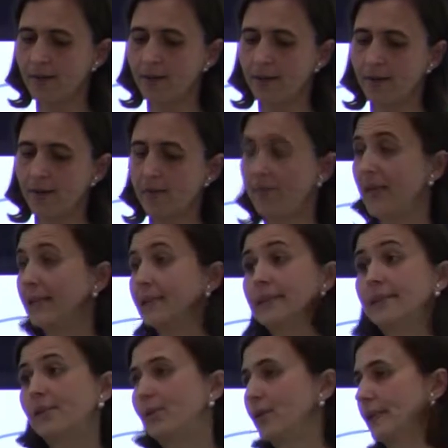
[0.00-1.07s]
um, that
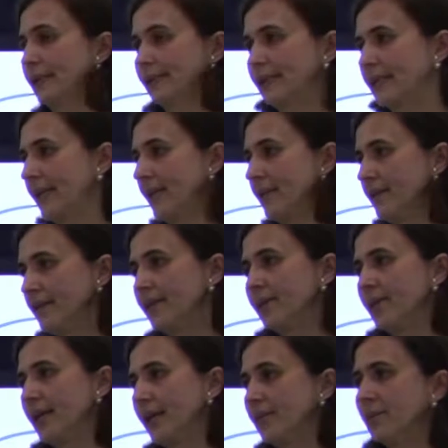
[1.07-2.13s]
destroys the scan.
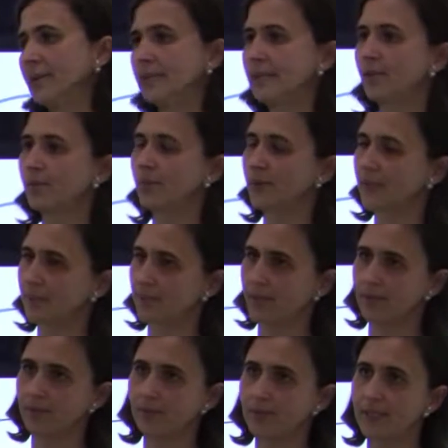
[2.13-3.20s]
So again, we need to pull them
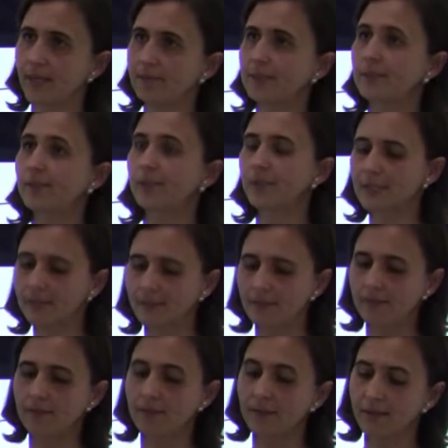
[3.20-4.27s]
out. We have
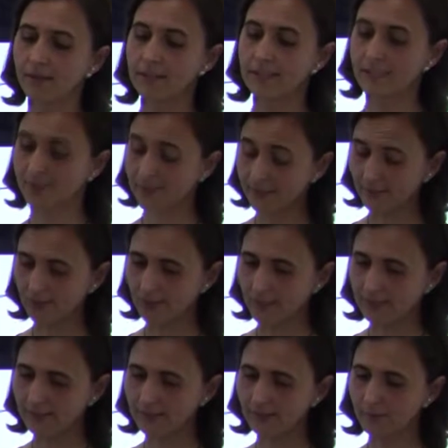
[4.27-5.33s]
certain
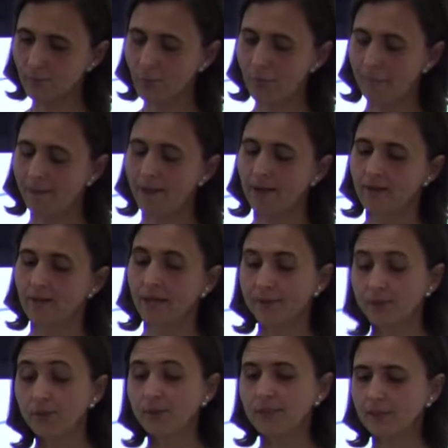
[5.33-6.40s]
strategies
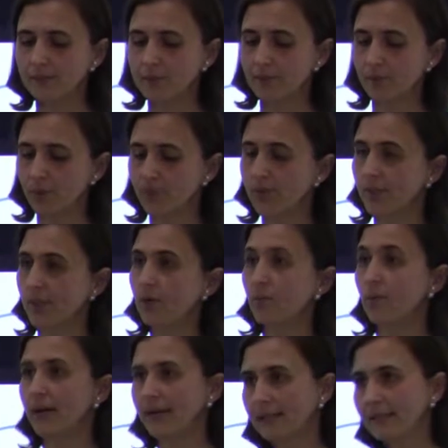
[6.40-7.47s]
how to deal with motion
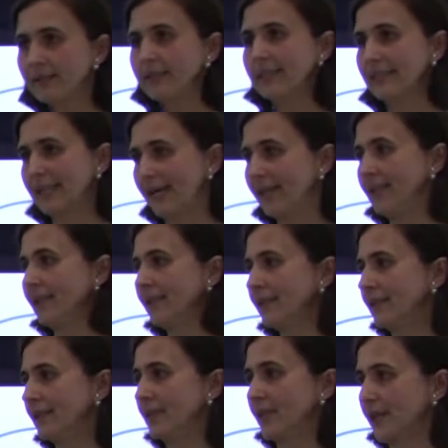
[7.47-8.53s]
while the scanning
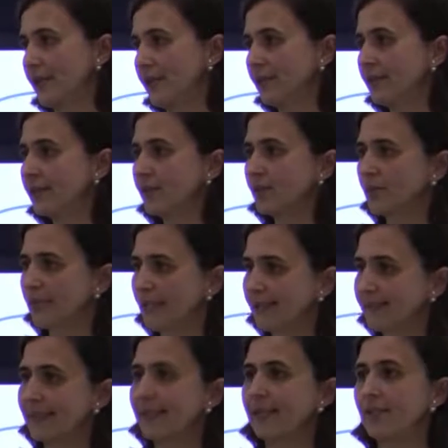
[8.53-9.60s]
is running, so we
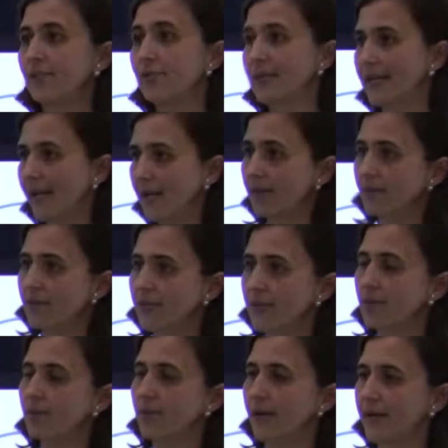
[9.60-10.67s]
can start re
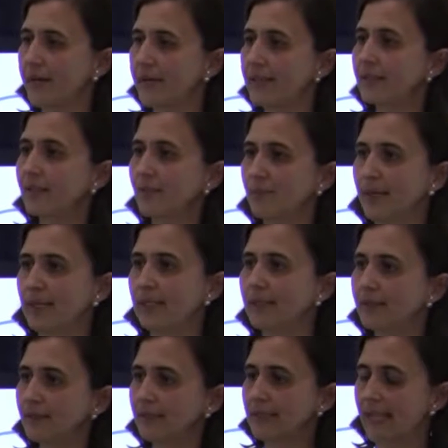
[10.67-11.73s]
reacquiring
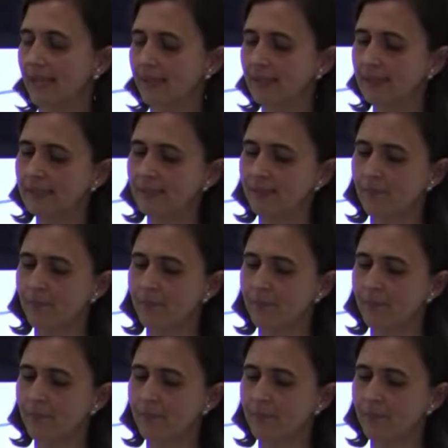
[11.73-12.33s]
smartly the scans.